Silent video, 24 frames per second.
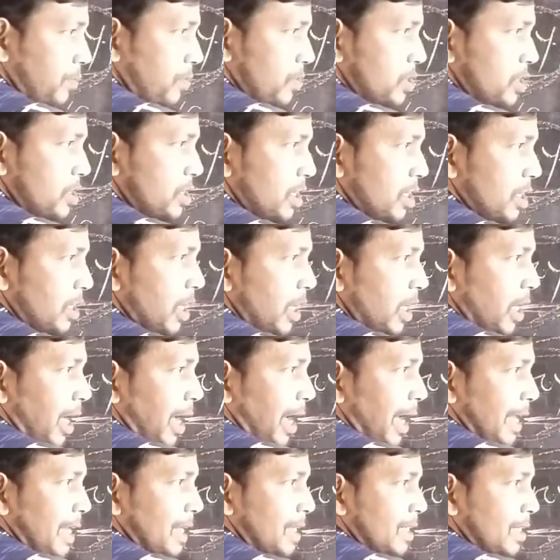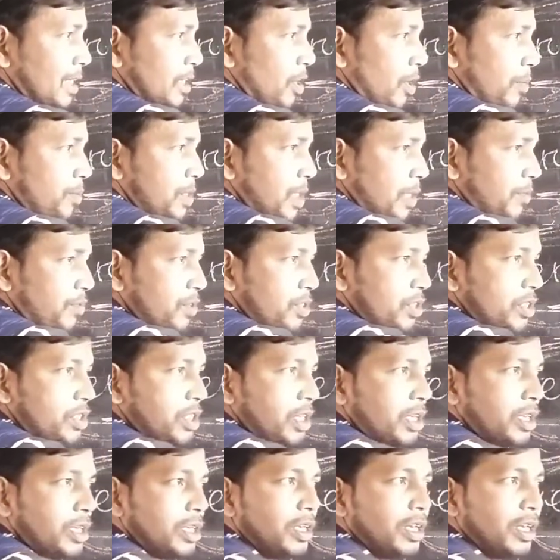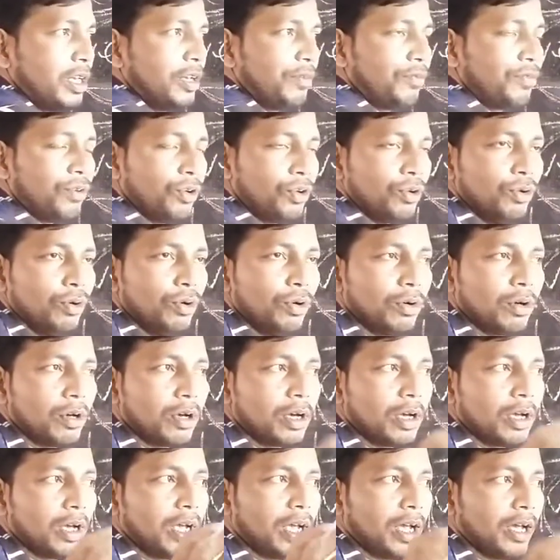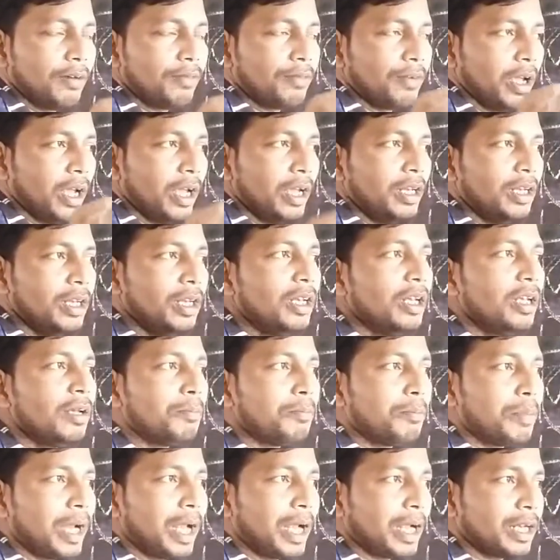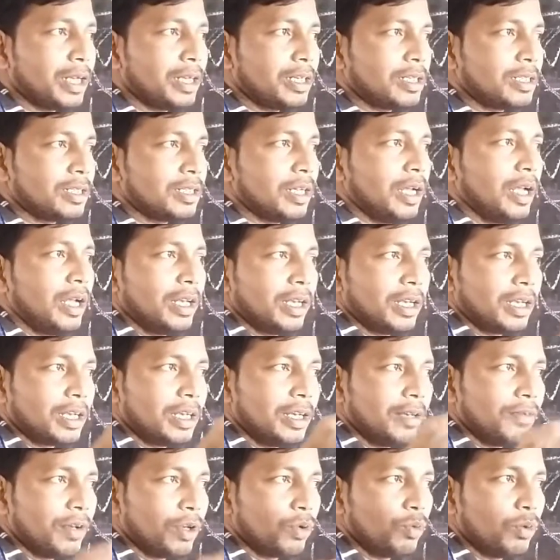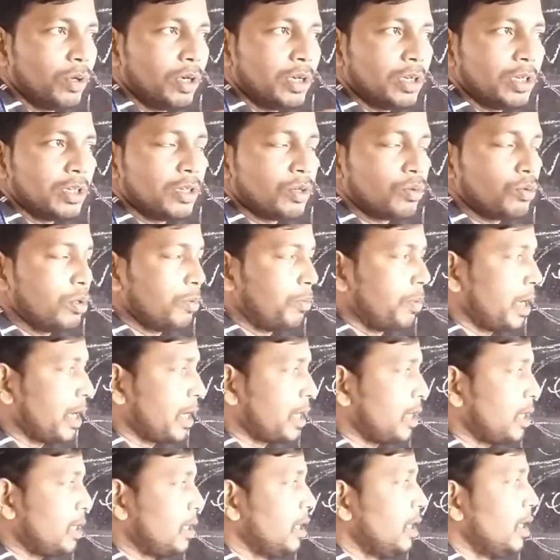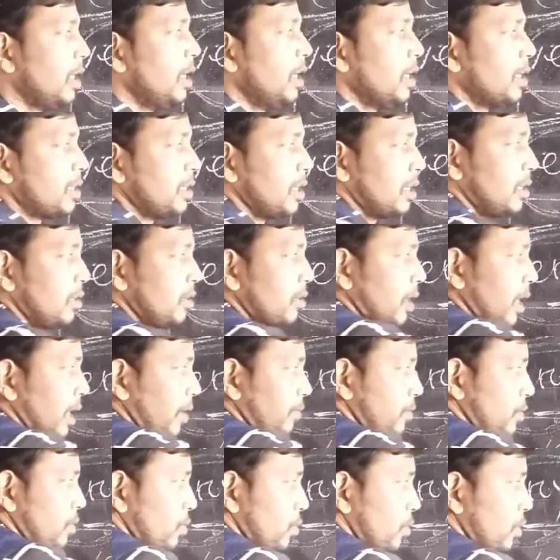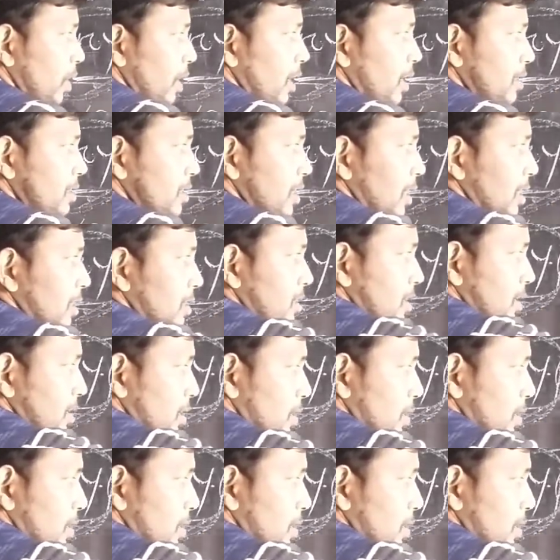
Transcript: position, and in object position, if you have any bracket, any given word in the bracket, then you have to change it